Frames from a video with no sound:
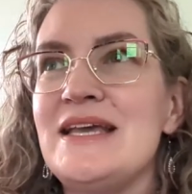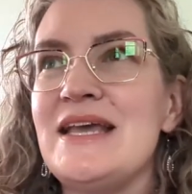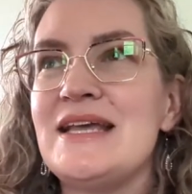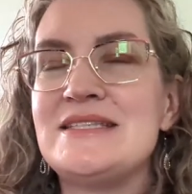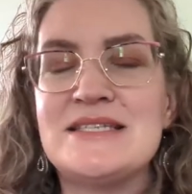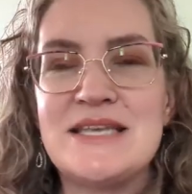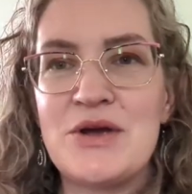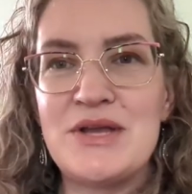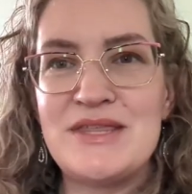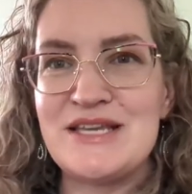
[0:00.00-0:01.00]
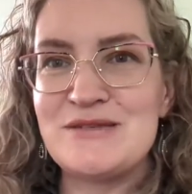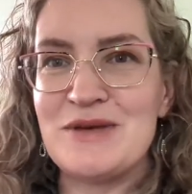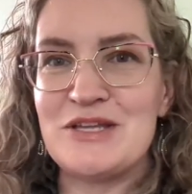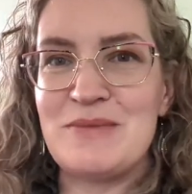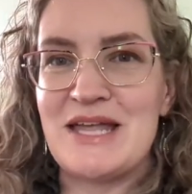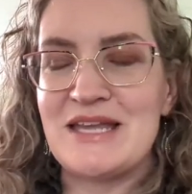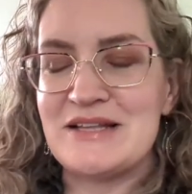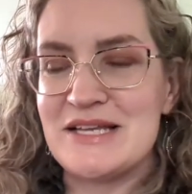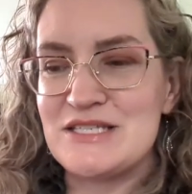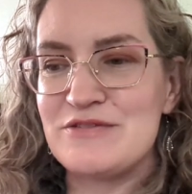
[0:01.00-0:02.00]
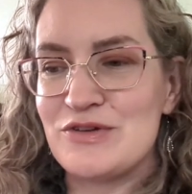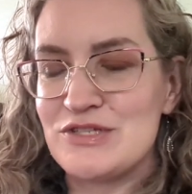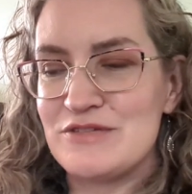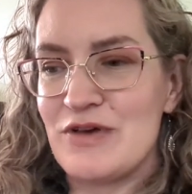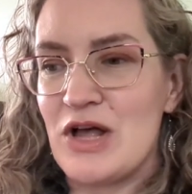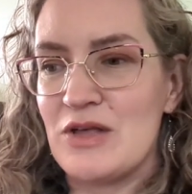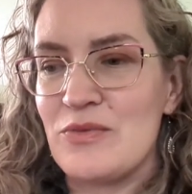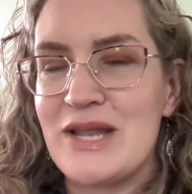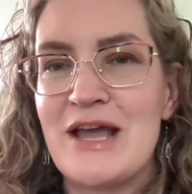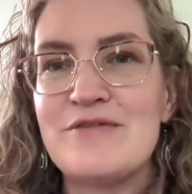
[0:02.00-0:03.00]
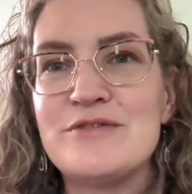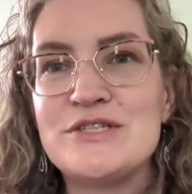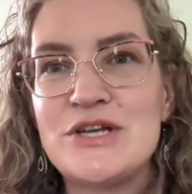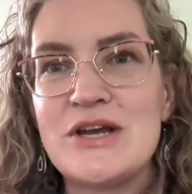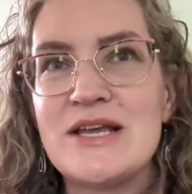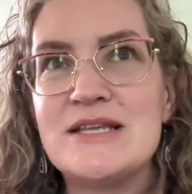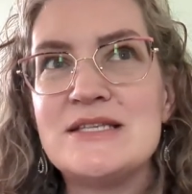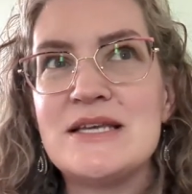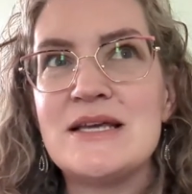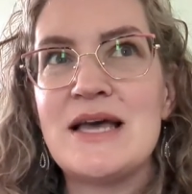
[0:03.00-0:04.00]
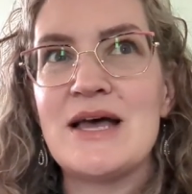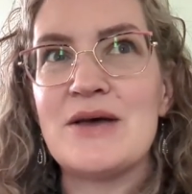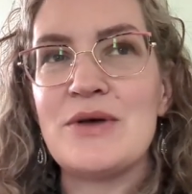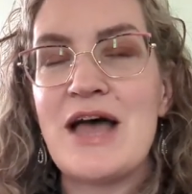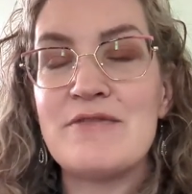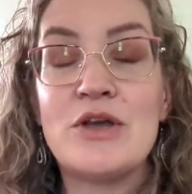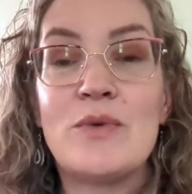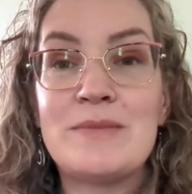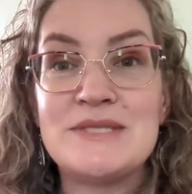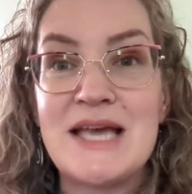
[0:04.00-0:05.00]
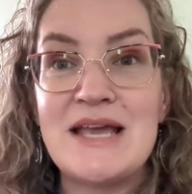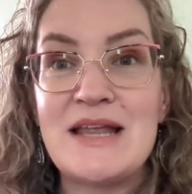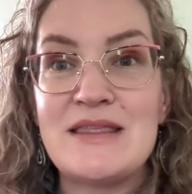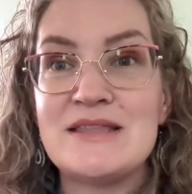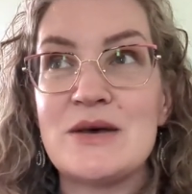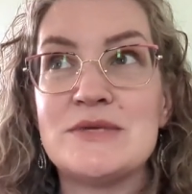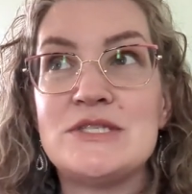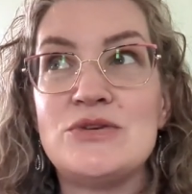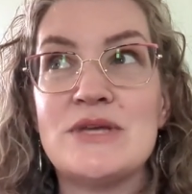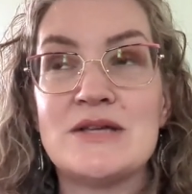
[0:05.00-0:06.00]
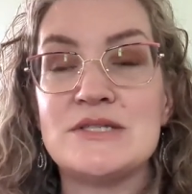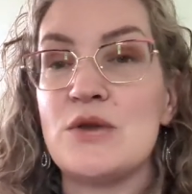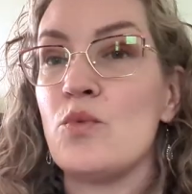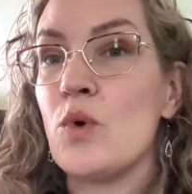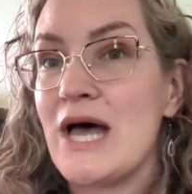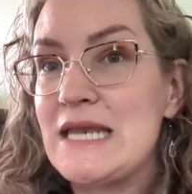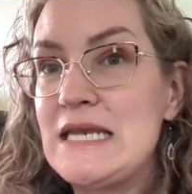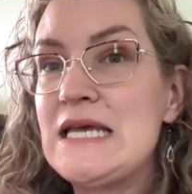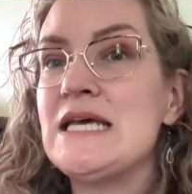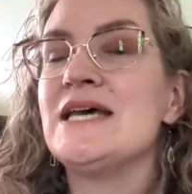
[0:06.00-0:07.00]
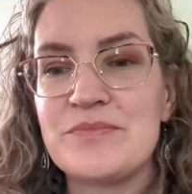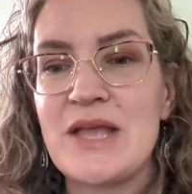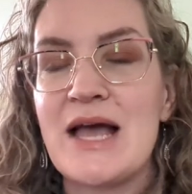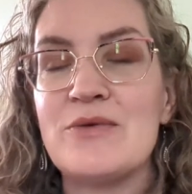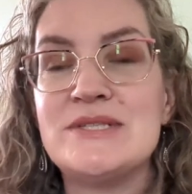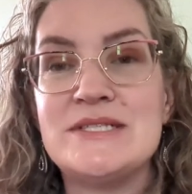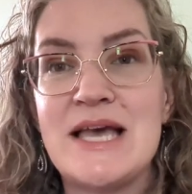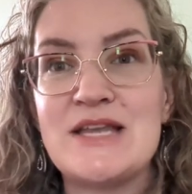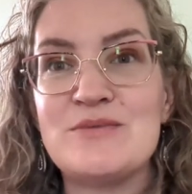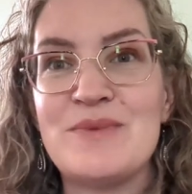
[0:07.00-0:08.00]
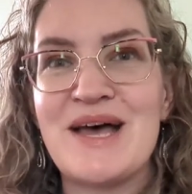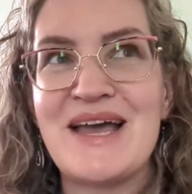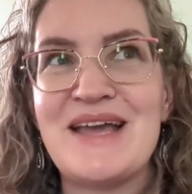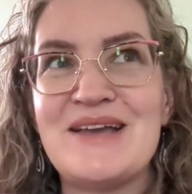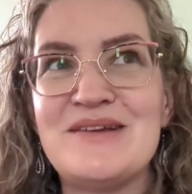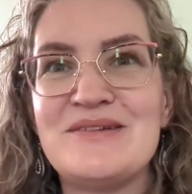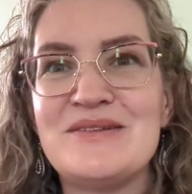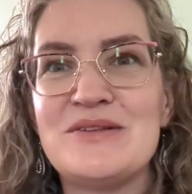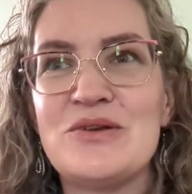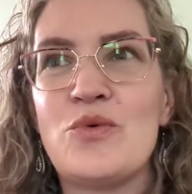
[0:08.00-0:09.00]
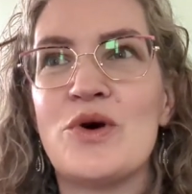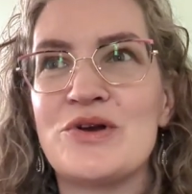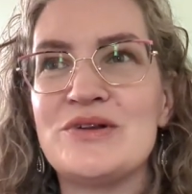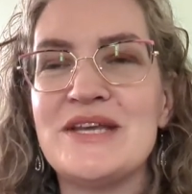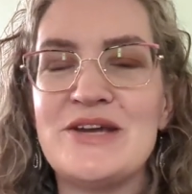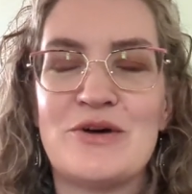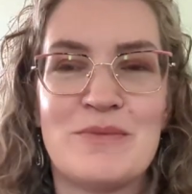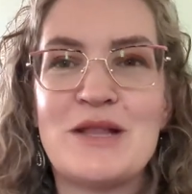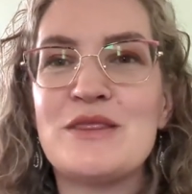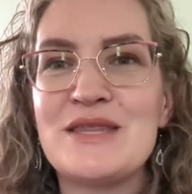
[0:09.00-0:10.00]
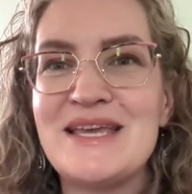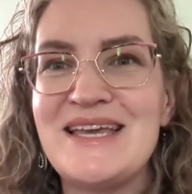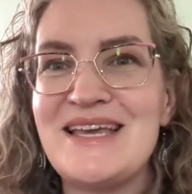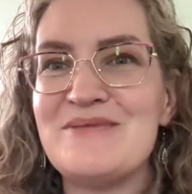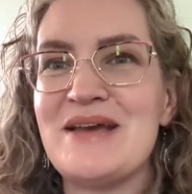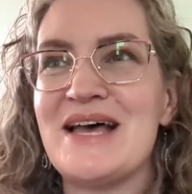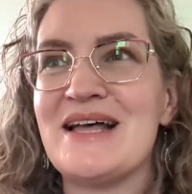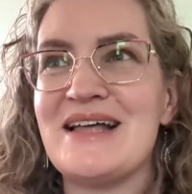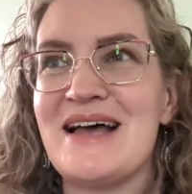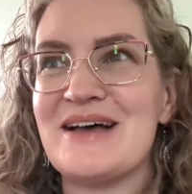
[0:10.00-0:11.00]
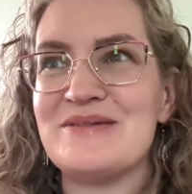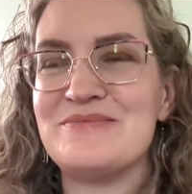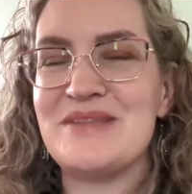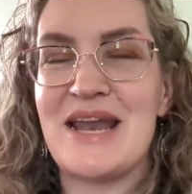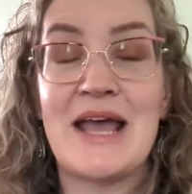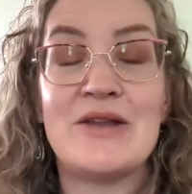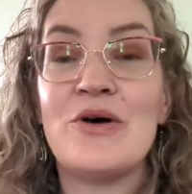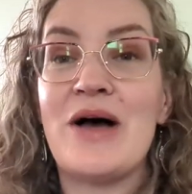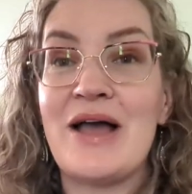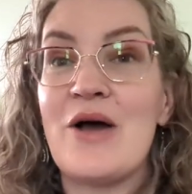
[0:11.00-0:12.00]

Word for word: It's a scary thing to build a mailing list, first of all. When I first started uh, having a website, I think that was 2001, I would send my quarterly or monthly email uh, that I had, I